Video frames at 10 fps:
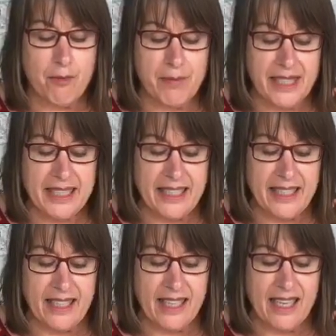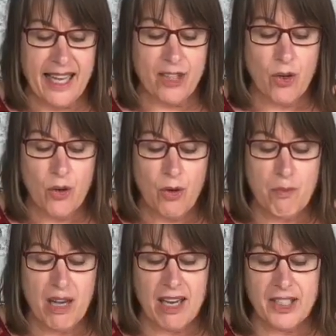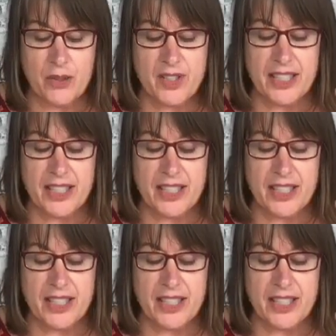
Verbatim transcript: B, at home I use